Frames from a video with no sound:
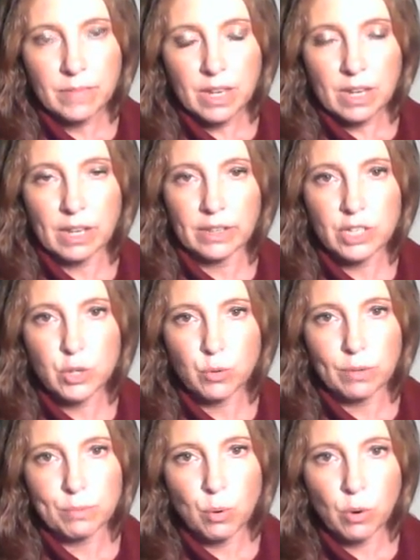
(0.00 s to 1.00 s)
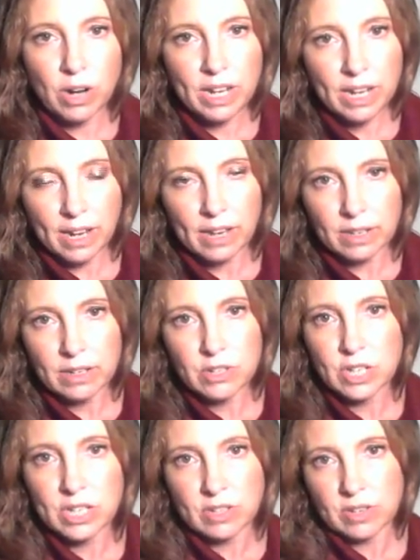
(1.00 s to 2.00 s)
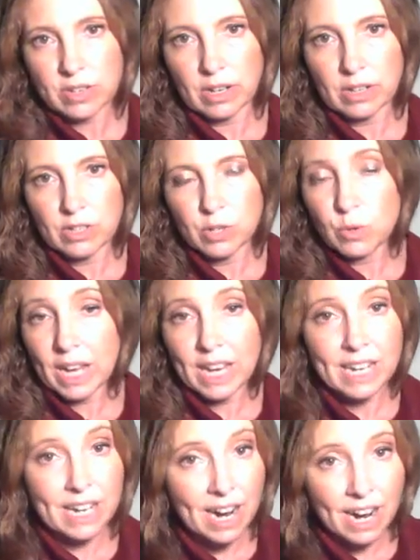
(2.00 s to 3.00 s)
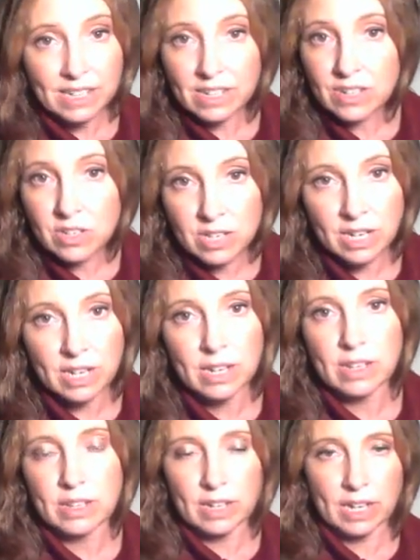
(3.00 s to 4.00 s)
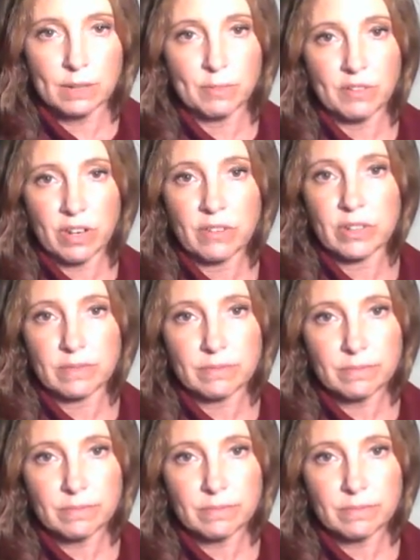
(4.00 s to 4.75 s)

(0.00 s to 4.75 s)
Unless you are born again, Jesus said, you cannot see the kingdom of heaven.